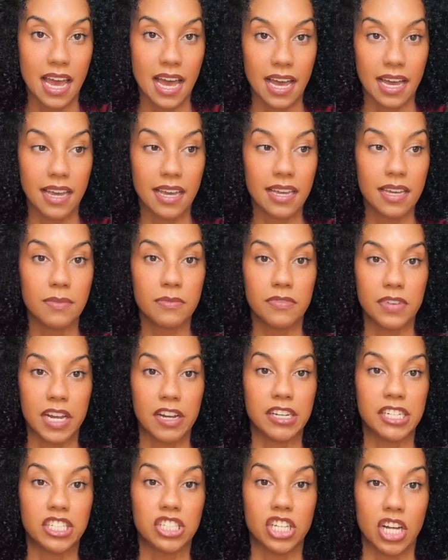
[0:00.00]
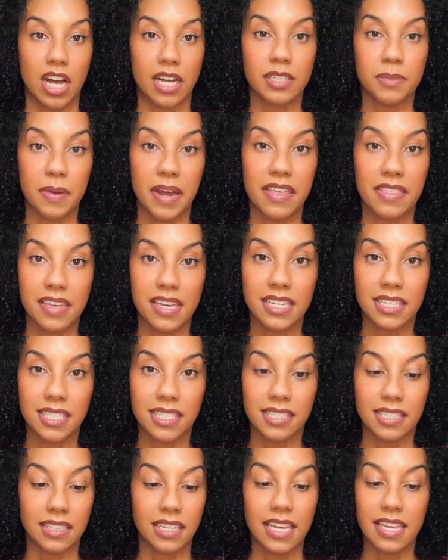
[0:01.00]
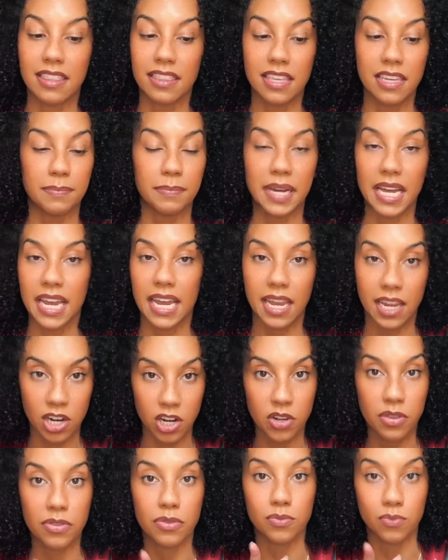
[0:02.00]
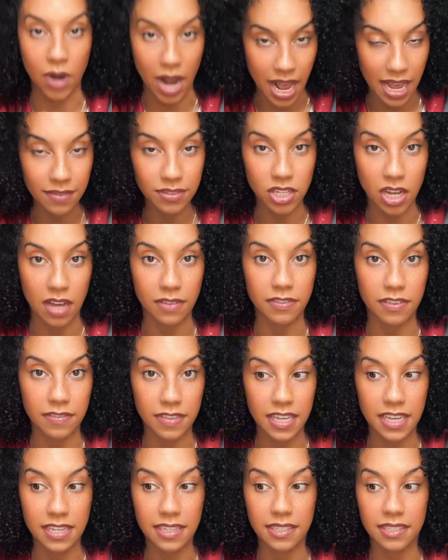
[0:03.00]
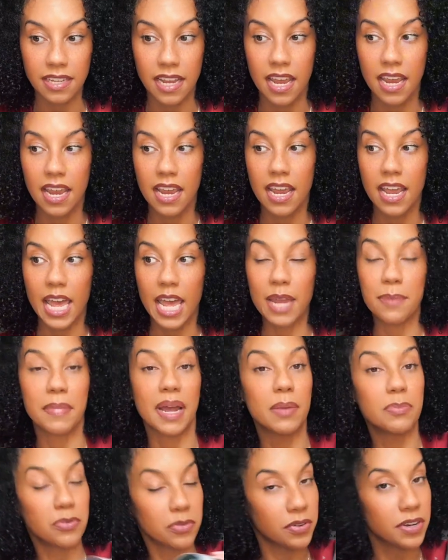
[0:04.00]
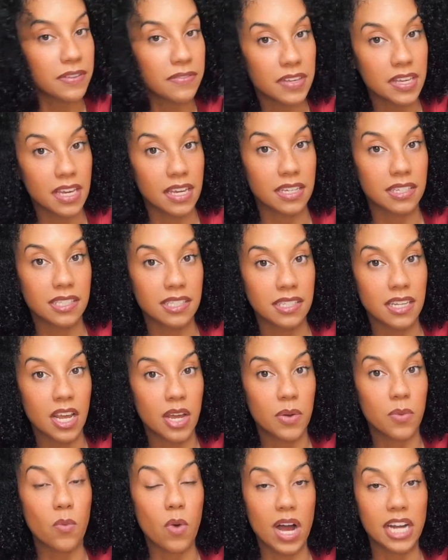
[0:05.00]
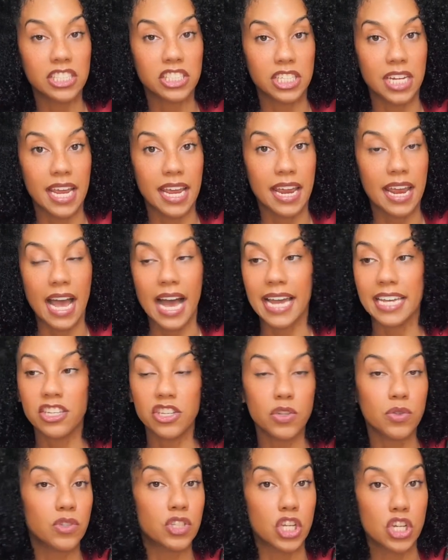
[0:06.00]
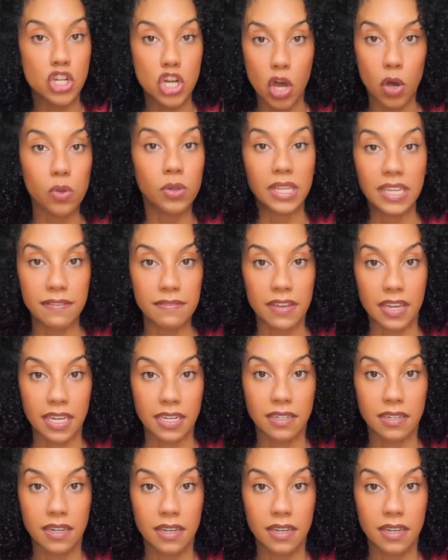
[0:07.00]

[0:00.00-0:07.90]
I am very shocked by this. Like my hair thrives off of this. And my previous wash day, I used no leave-in.